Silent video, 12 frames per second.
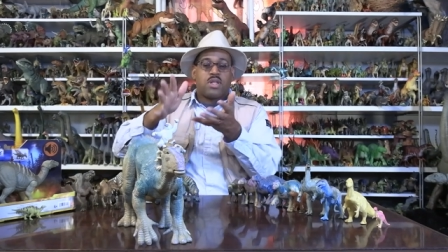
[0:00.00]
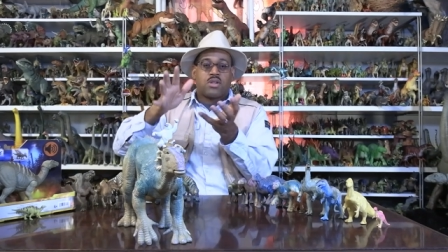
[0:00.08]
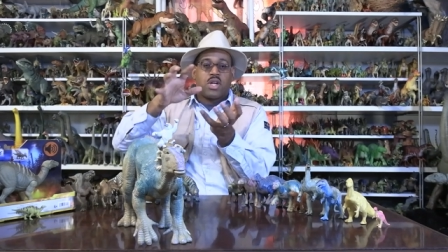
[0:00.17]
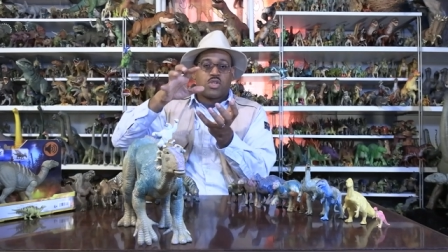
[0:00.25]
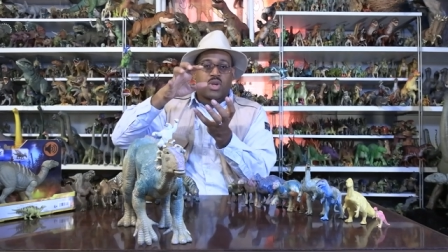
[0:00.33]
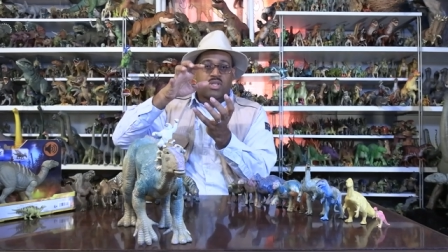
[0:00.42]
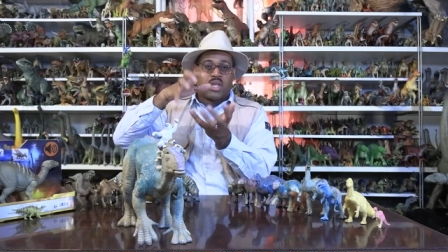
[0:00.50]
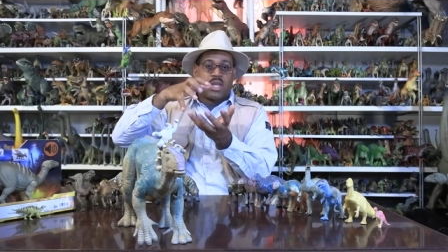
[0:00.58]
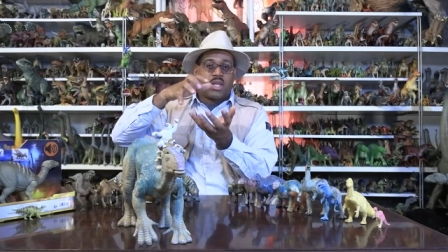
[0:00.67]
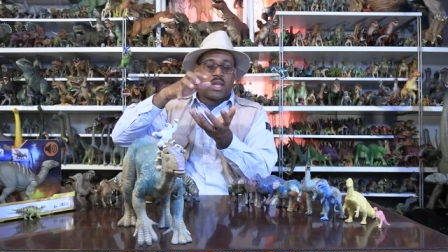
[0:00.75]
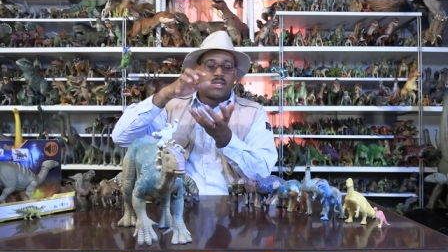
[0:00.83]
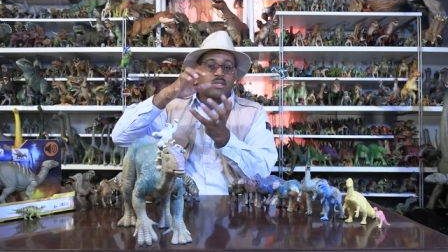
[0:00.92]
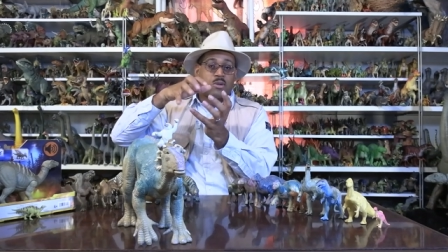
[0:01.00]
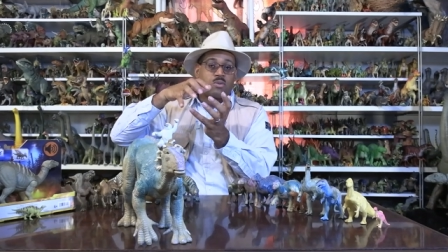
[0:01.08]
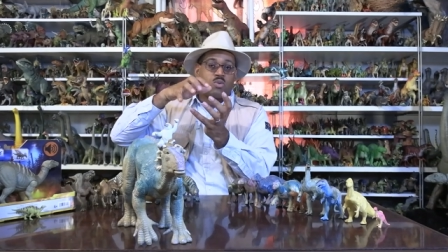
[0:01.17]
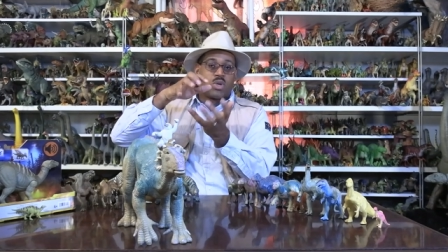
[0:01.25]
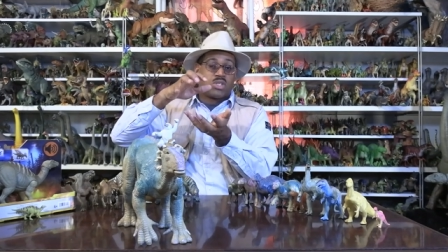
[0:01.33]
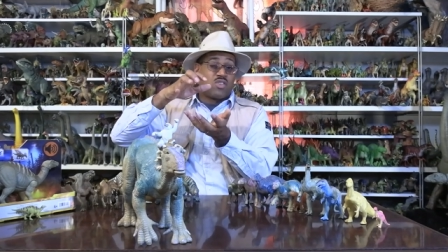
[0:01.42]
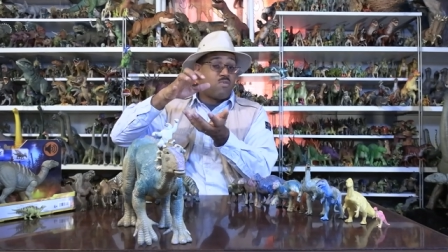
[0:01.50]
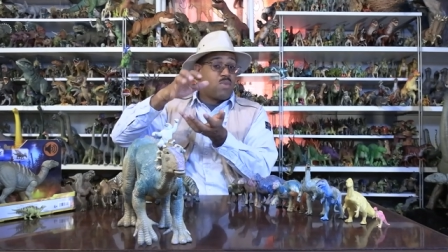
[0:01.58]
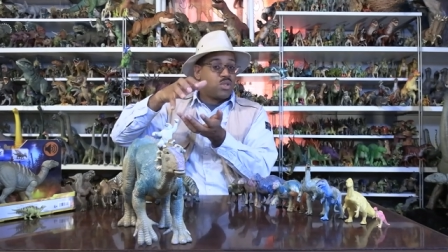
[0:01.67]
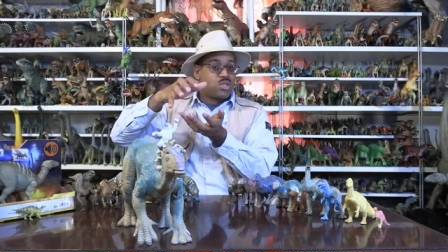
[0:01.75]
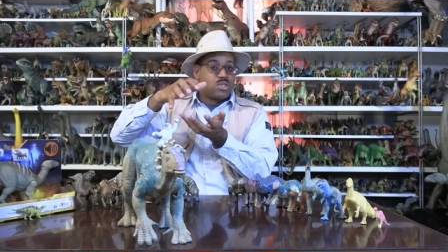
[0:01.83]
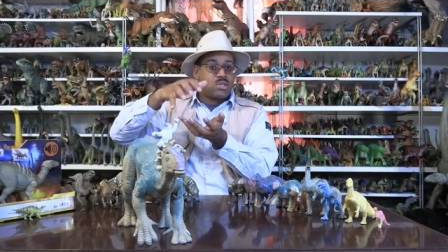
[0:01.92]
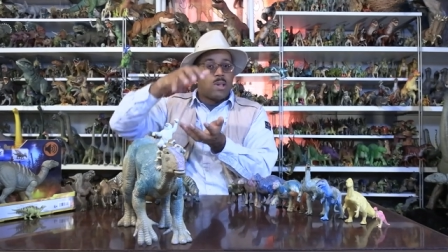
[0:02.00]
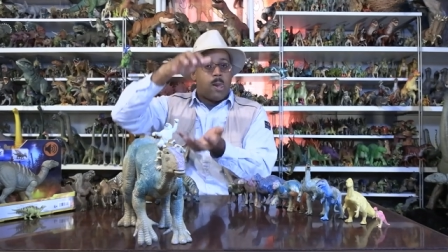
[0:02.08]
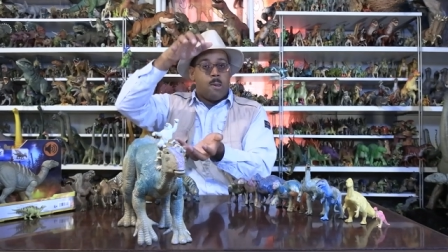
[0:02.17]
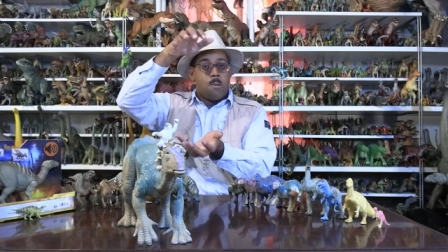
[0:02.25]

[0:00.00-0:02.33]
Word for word: It's hard to articulate certain words and emotions